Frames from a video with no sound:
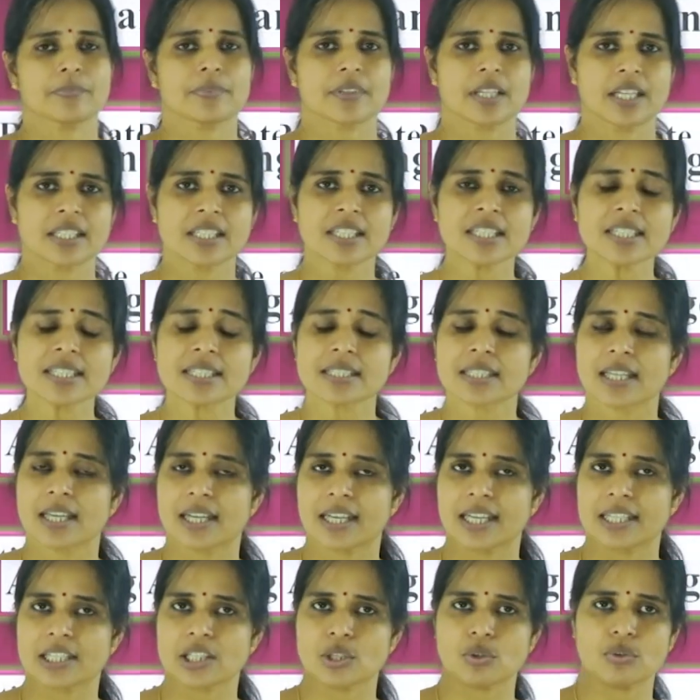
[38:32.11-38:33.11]
that is
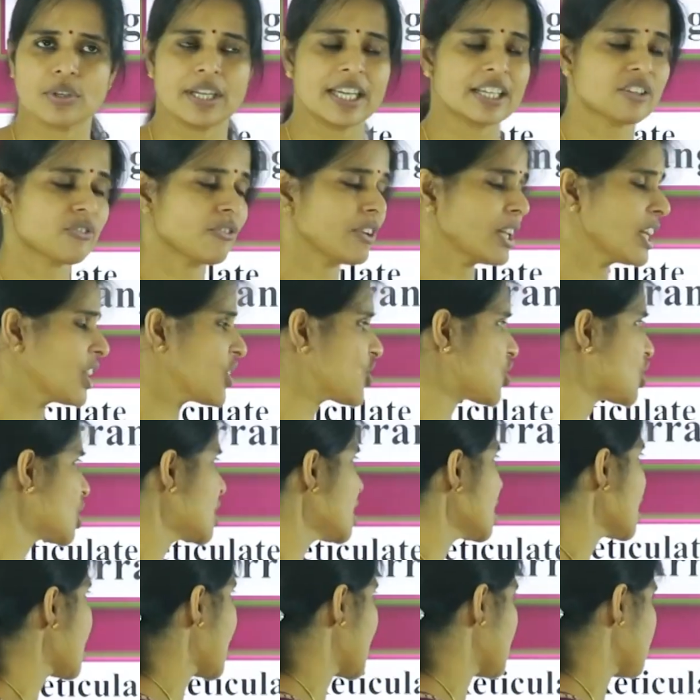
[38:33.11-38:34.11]
reticulate venation
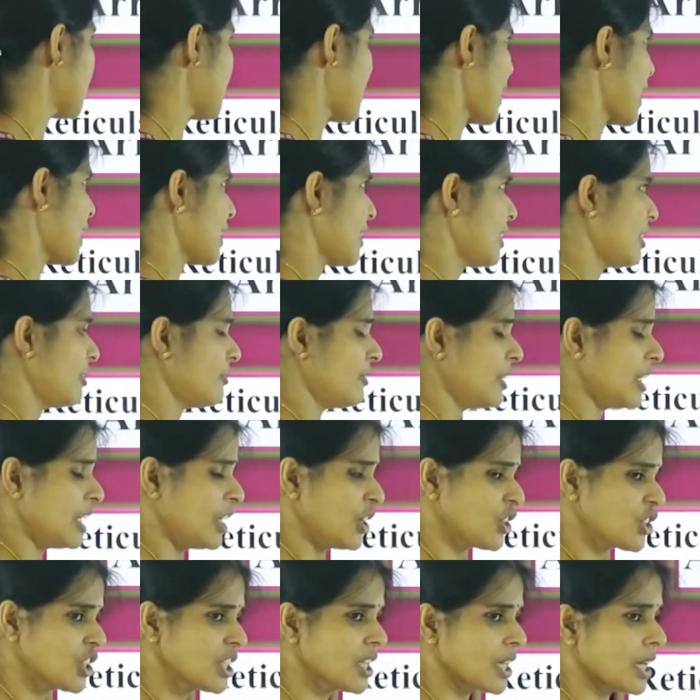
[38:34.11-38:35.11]
and parallel
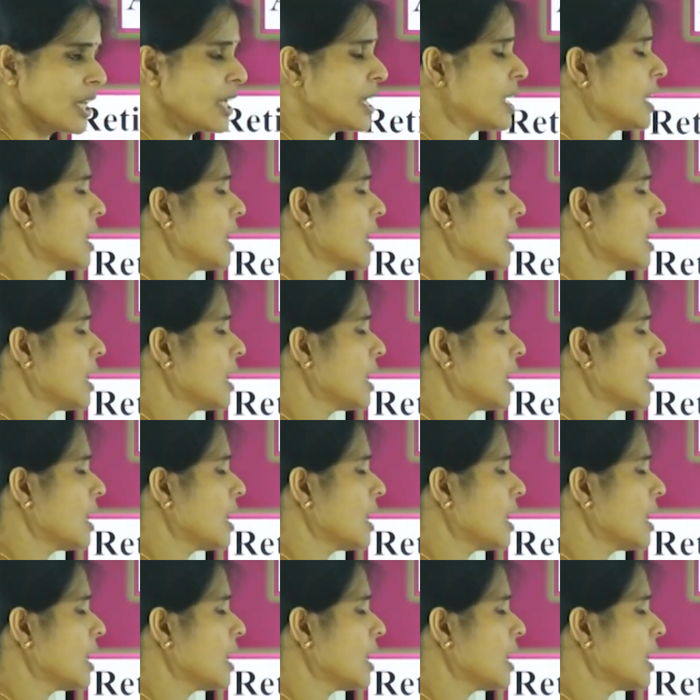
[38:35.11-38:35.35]
venation.